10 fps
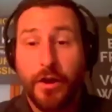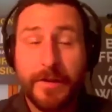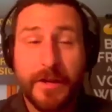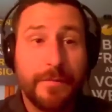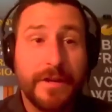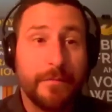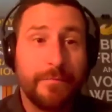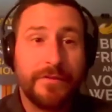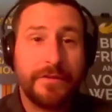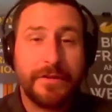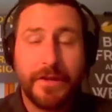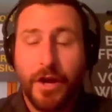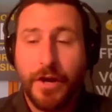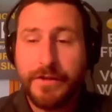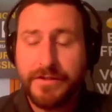going to be completely
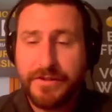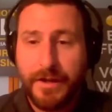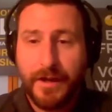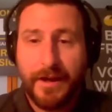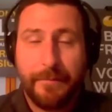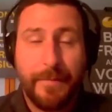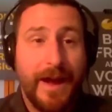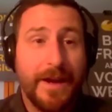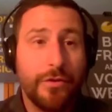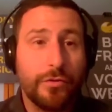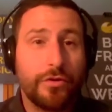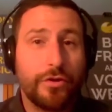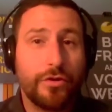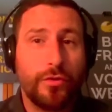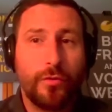honest. I don't
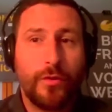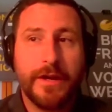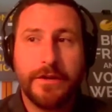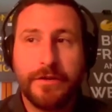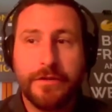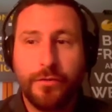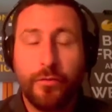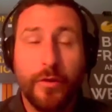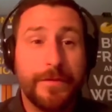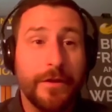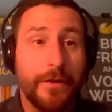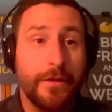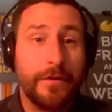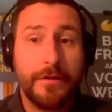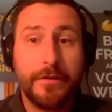quite know what
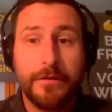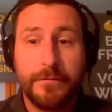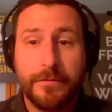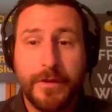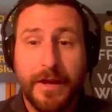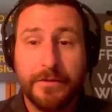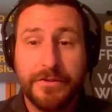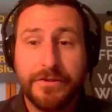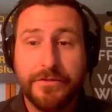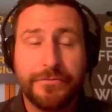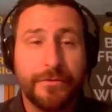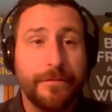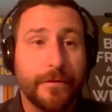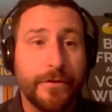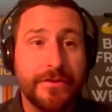the listener's
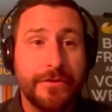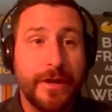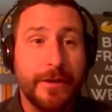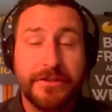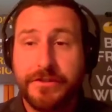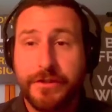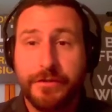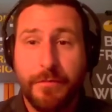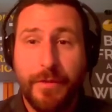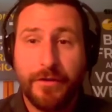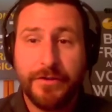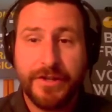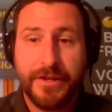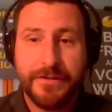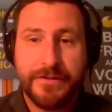referring to, and I sincerely
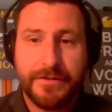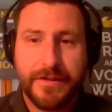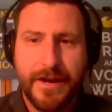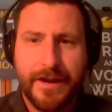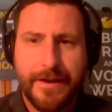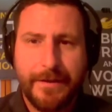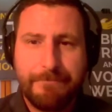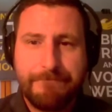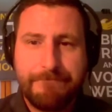apologize. I've